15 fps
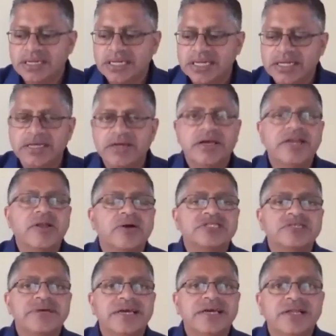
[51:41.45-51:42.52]
it can
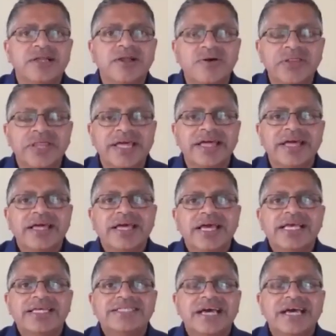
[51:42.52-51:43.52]
also mean clothing is